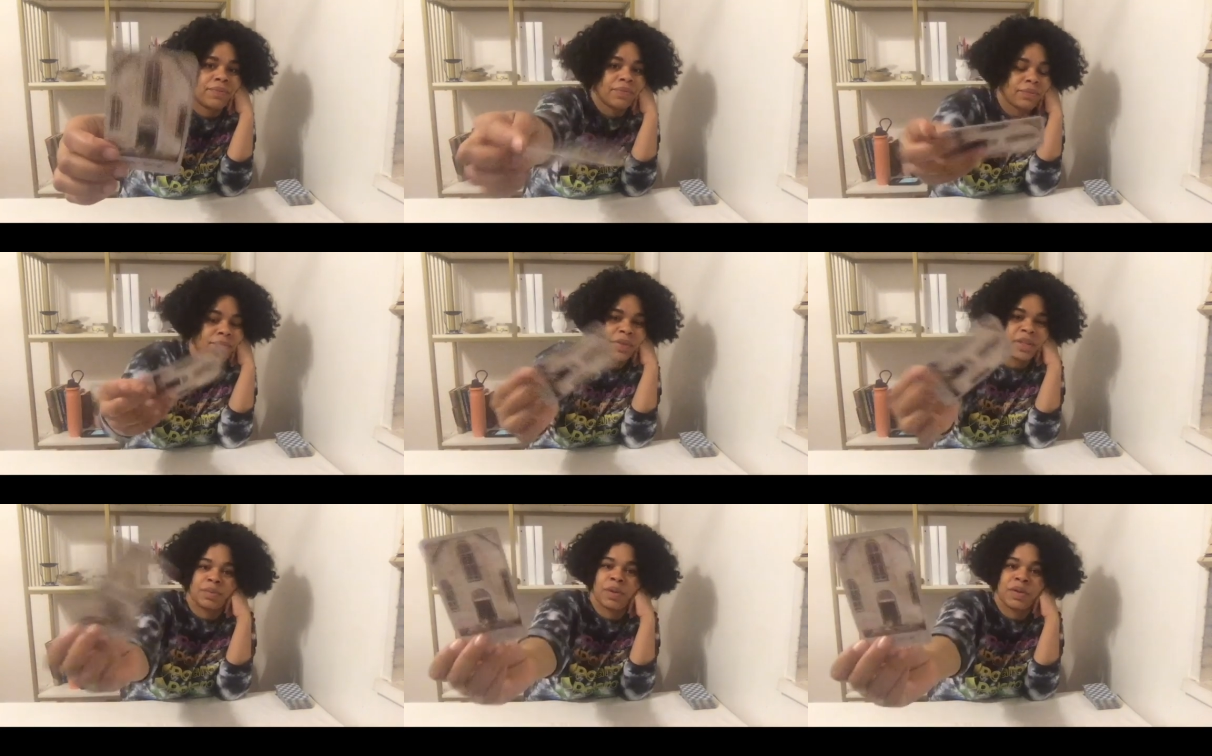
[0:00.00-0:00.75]

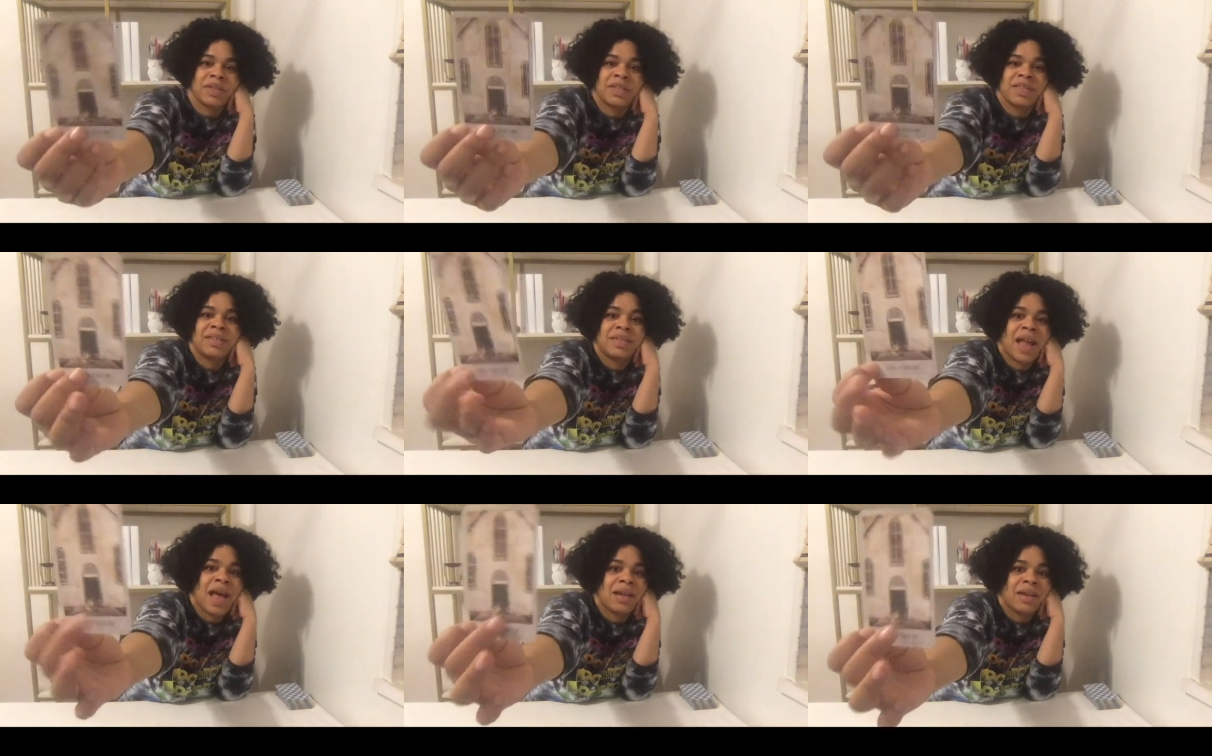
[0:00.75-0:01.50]
This person is
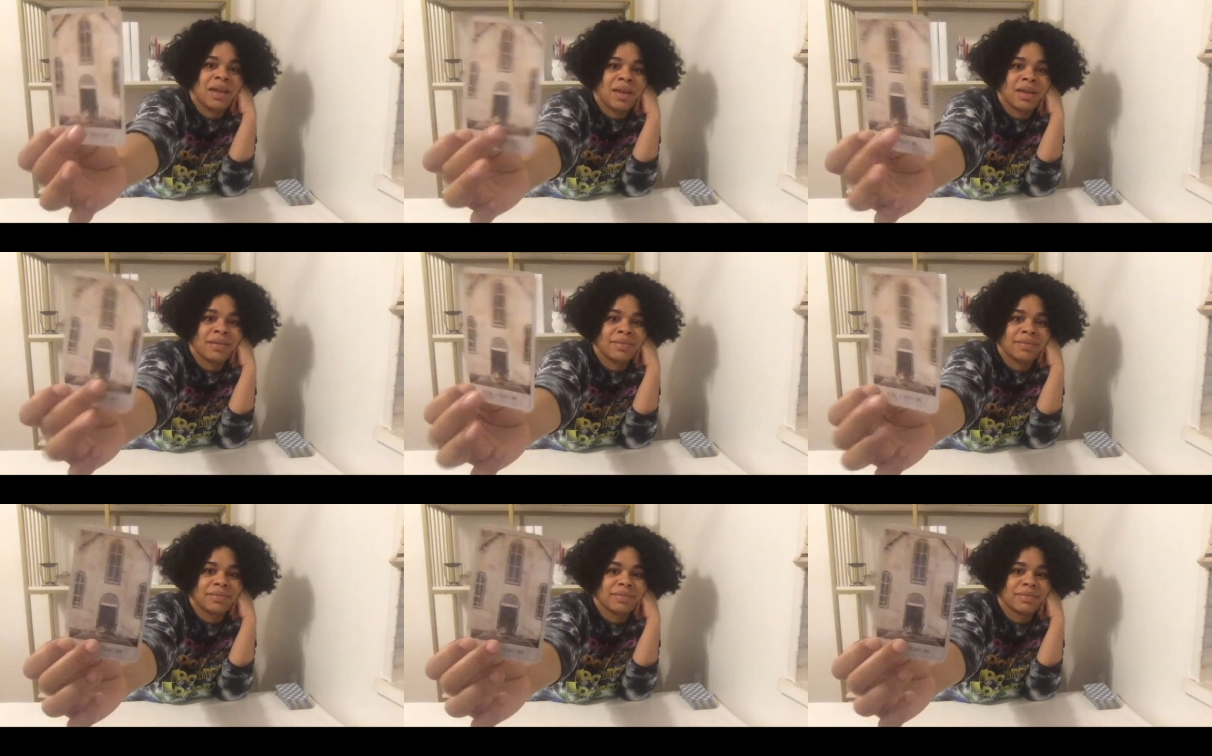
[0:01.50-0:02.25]
not dead.
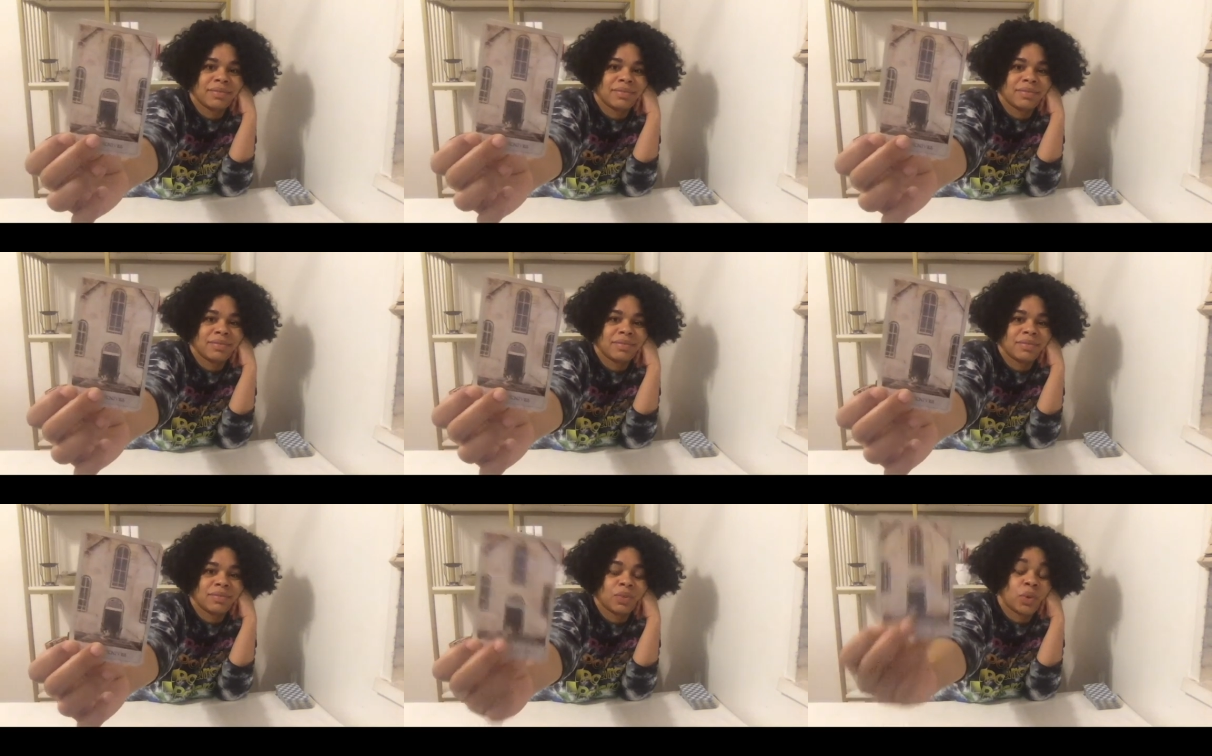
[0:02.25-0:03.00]

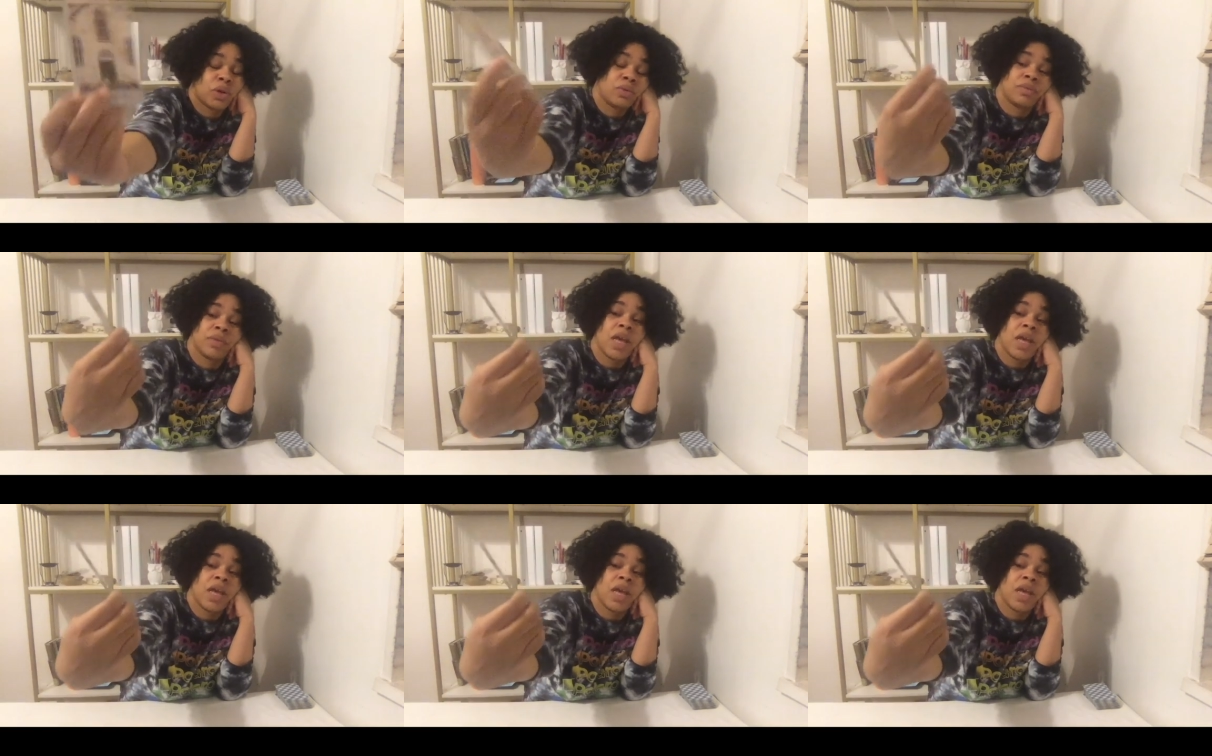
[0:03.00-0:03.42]
Well,